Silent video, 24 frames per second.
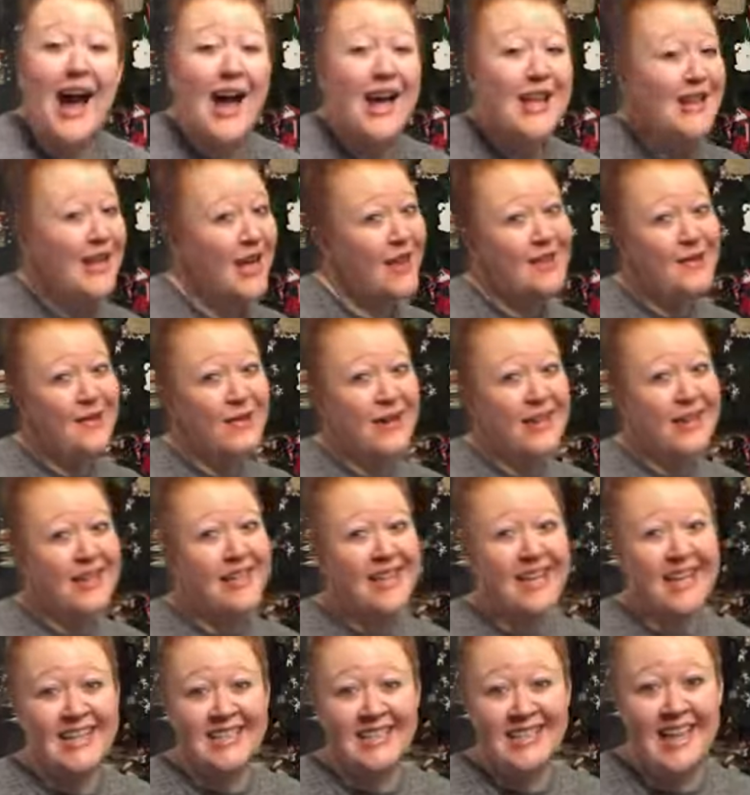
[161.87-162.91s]
another
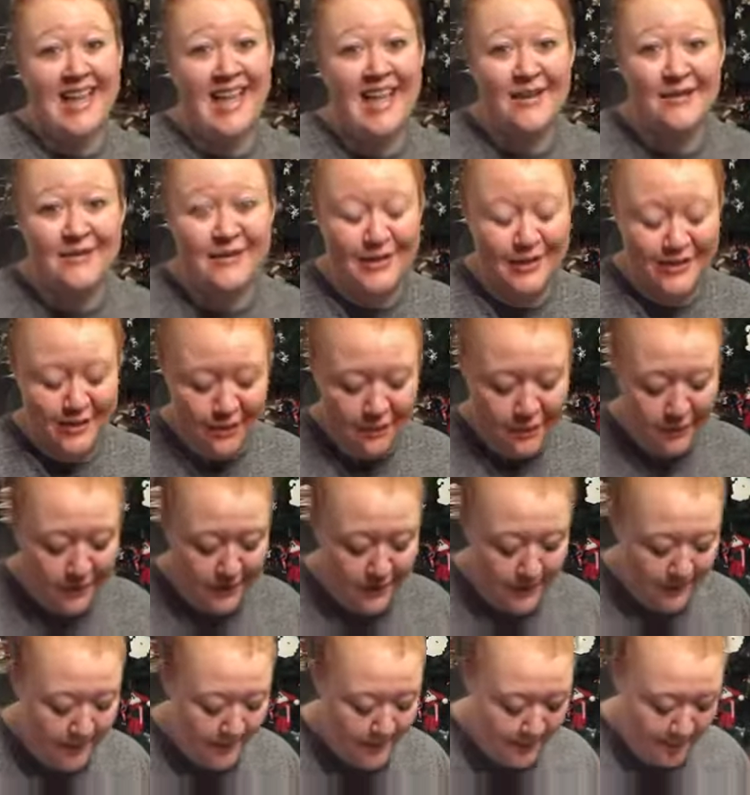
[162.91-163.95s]
one, like I said, I have so